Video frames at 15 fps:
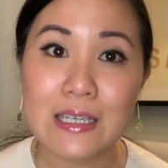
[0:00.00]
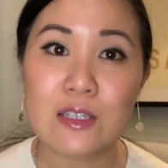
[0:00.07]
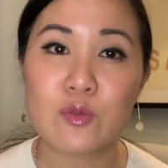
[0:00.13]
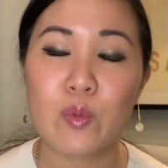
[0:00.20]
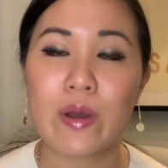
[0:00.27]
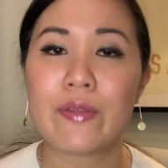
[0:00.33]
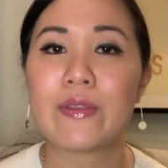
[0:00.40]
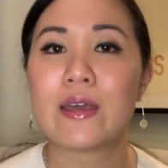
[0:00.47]
is
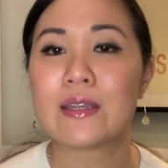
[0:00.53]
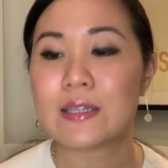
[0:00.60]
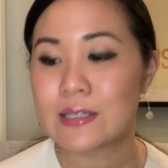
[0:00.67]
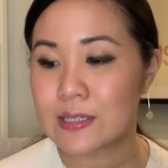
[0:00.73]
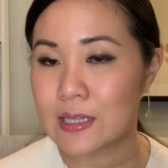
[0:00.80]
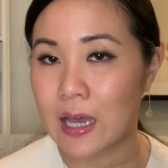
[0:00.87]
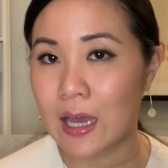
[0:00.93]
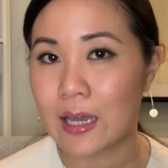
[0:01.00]
when they
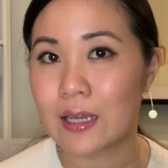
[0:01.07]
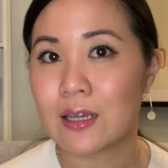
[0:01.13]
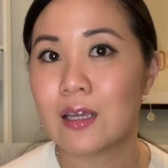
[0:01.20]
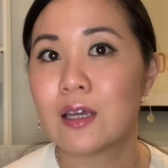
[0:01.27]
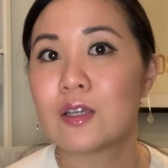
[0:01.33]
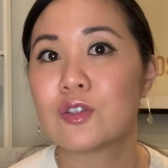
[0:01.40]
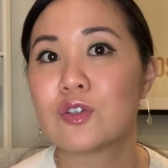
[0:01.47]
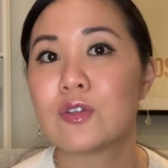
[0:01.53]
decide
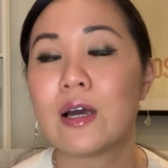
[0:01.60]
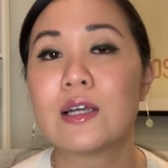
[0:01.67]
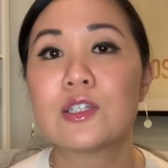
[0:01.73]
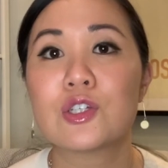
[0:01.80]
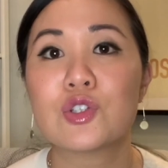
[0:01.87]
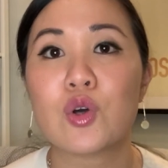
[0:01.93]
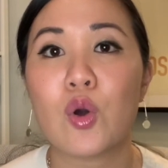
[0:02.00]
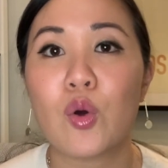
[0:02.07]
to not
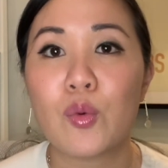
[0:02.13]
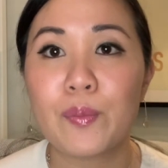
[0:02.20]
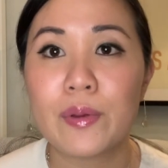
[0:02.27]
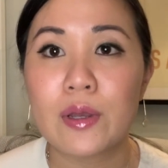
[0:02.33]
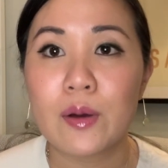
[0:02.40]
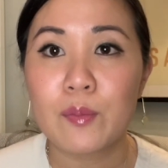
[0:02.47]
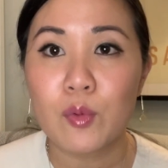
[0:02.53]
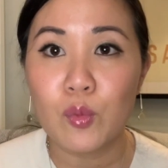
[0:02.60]
just
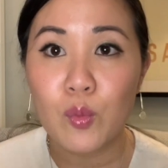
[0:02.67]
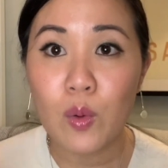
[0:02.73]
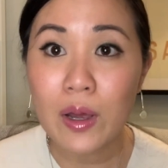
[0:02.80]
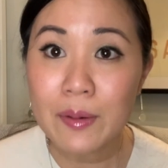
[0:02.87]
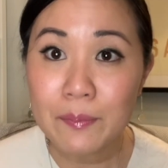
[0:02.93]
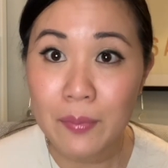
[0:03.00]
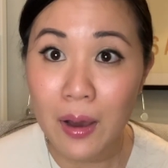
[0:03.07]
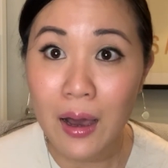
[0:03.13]
open up
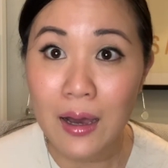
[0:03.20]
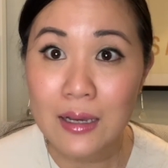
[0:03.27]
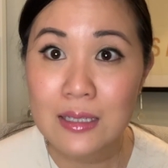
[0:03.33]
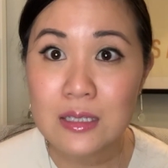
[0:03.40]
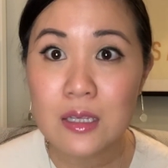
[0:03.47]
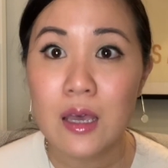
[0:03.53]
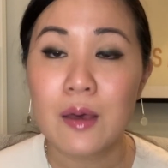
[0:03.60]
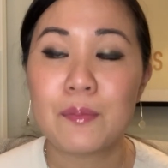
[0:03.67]
one
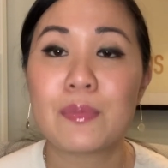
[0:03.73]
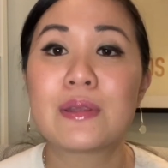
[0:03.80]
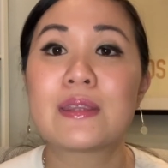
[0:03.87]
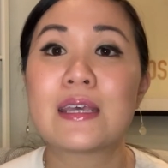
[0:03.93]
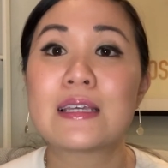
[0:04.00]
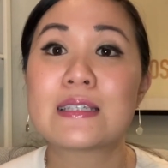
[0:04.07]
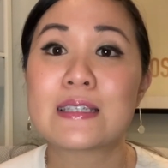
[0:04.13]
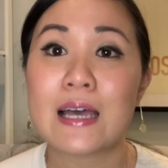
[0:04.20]
box, but
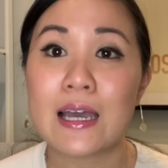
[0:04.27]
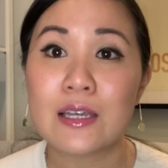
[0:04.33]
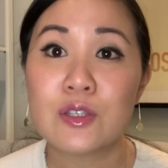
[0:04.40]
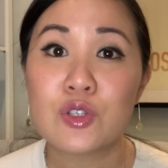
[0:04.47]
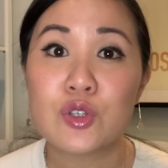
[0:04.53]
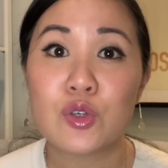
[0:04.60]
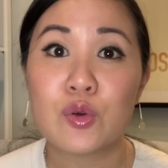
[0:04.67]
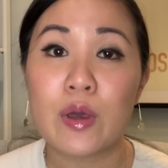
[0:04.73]
they decide
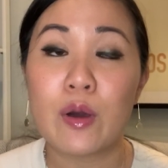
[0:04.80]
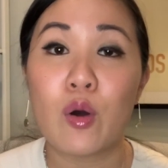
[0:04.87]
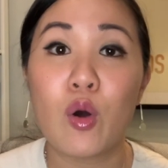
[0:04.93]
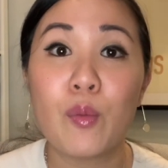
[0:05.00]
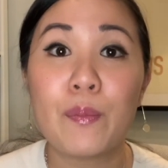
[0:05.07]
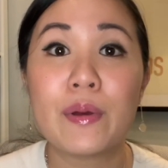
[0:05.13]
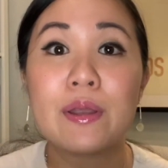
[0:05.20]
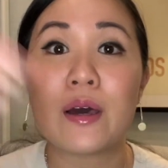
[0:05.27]
to
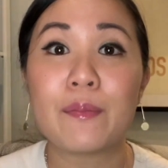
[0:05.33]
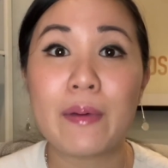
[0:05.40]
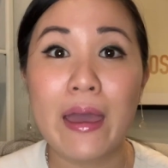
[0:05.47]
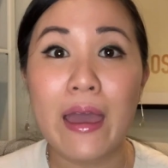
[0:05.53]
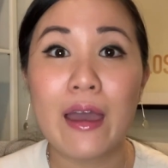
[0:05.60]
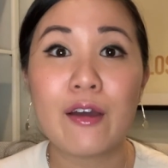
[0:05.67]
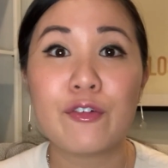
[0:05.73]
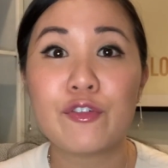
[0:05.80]
open up
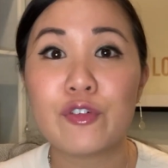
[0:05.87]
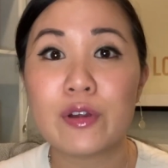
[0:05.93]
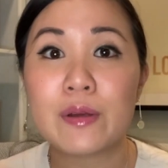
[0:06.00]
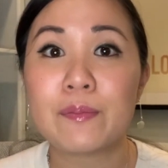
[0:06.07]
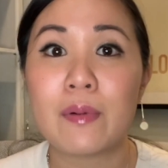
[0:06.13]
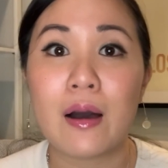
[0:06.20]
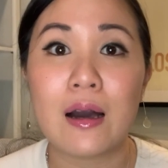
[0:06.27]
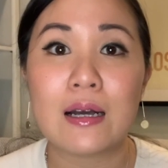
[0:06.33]
every
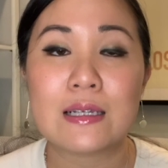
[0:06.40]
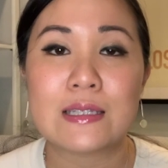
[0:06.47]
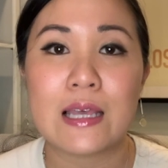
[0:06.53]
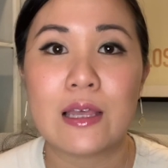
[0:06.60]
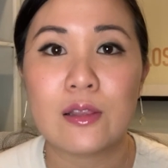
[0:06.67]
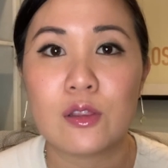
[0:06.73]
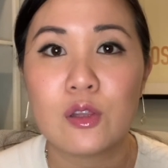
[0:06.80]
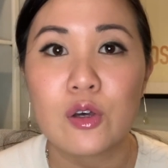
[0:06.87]
box
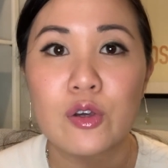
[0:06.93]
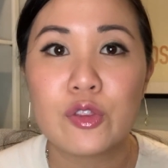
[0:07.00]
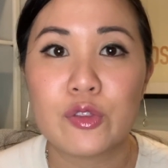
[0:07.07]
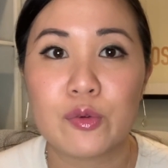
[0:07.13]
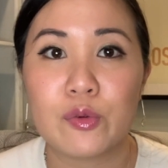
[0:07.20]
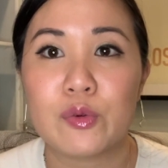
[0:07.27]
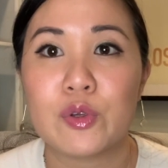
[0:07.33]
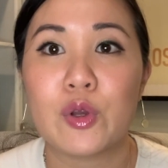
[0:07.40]
and look
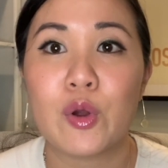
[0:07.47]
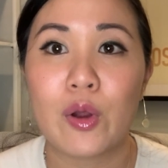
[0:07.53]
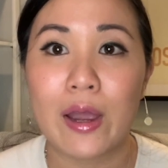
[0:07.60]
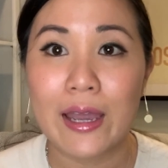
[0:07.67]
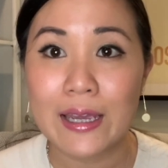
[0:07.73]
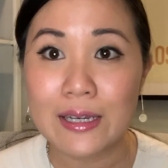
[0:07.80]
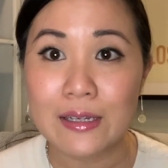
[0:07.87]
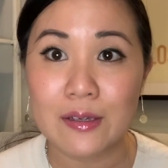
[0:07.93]
through your
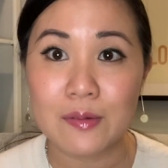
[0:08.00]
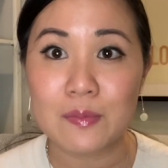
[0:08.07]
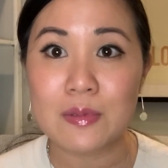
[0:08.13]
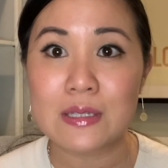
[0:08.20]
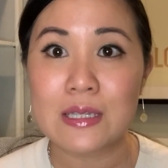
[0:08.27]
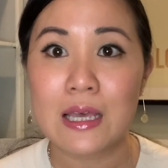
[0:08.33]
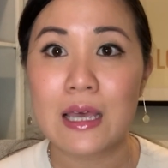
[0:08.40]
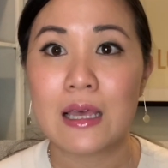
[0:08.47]

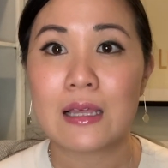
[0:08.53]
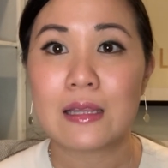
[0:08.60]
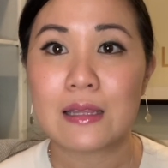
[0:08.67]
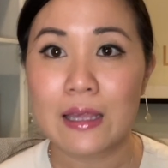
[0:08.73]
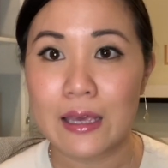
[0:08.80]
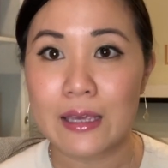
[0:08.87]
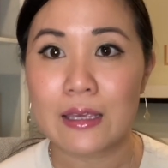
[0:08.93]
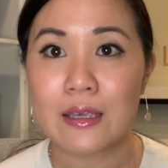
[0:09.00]
items.
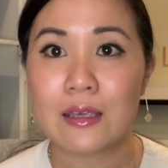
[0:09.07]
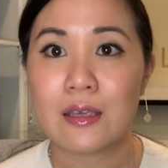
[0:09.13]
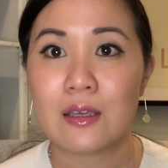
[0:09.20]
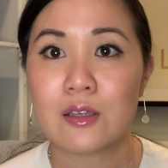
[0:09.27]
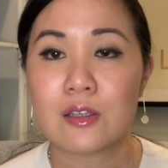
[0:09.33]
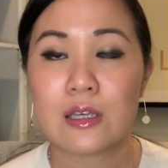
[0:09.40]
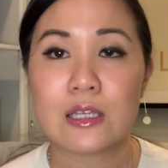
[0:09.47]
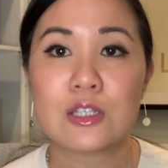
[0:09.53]
Like,
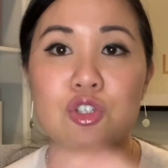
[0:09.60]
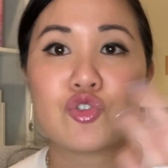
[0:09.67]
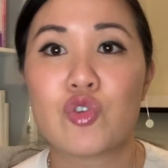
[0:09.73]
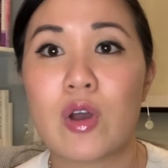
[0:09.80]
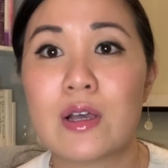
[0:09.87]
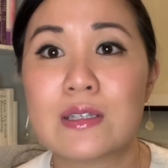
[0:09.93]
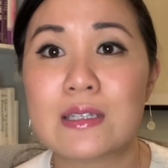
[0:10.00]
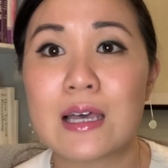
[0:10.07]
it's
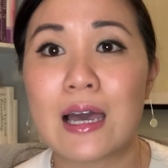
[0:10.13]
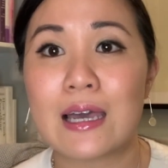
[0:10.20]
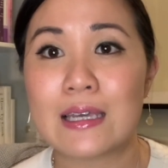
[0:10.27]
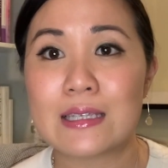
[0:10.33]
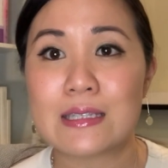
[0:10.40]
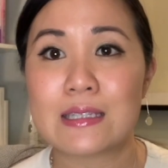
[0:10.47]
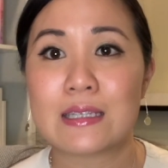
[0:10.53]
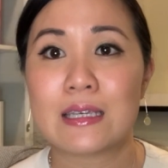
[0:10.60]
straws,
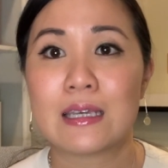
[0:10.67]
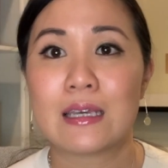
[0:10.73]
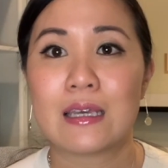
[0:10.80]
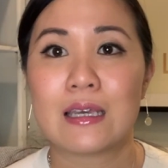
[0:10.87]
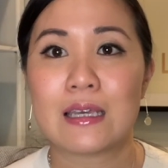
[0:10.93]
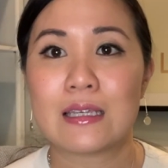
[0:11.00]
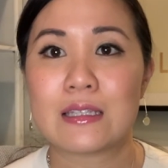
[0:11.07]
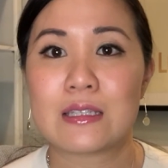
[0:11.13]
guys.
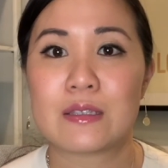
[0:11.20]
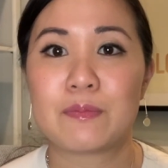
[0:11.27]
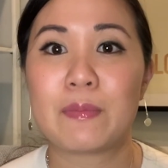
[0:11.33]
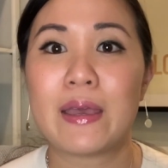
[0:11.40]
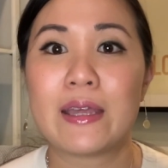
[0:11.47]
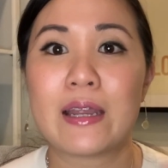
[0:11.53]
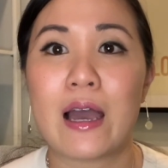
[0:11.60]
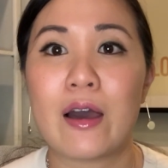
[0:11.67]
It's
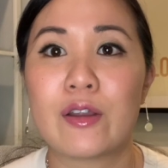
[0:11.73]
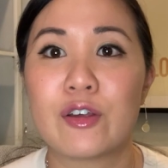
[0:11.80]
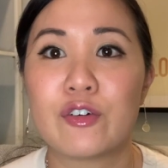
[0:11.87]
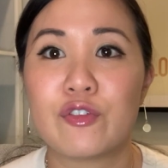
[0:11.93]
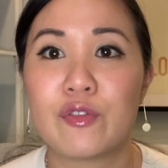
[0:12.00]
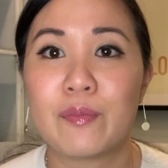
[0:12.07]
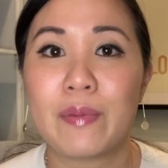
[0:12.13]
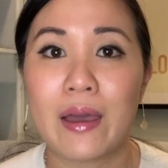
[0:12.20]
made out
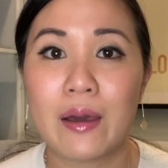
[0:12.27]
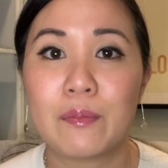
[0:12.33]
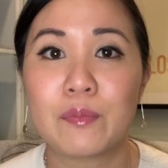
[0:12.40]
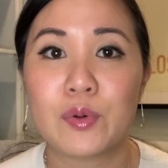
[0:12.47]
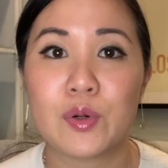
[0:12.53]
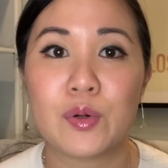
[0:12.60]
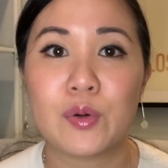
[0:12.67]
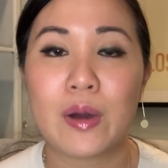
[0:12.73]
of
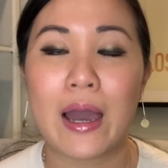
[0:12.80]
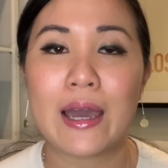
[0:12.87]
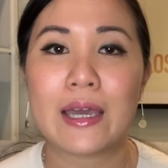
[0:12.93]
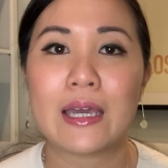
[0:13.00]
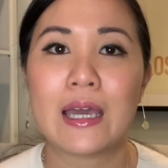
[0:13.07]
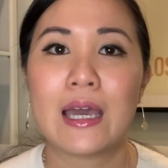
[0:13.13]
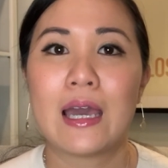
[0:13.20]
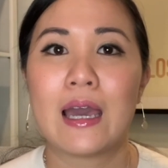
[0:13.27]
bamboo.
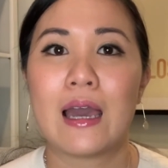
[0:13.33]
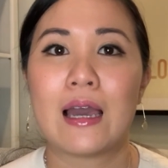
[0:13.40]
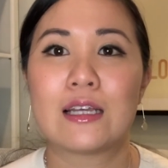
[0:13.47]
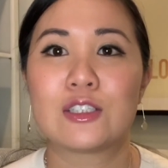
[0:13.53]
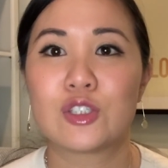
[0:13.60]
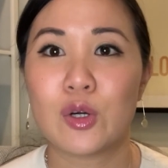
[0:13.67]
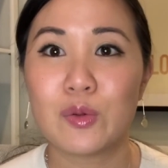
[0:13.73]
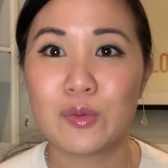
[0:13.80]
I
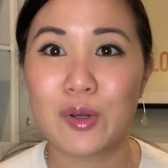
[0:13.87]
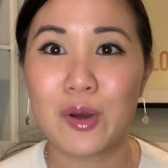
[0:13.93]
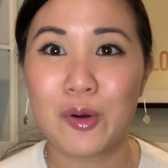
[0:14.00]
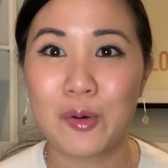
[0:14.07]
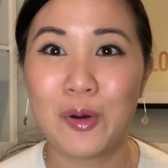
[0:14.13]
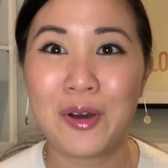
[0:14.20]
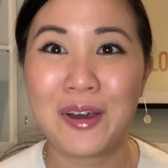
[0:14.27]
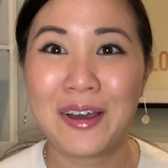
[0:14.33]
don't
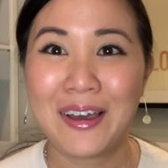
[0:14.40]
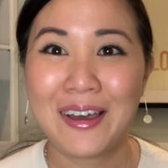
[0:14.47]
know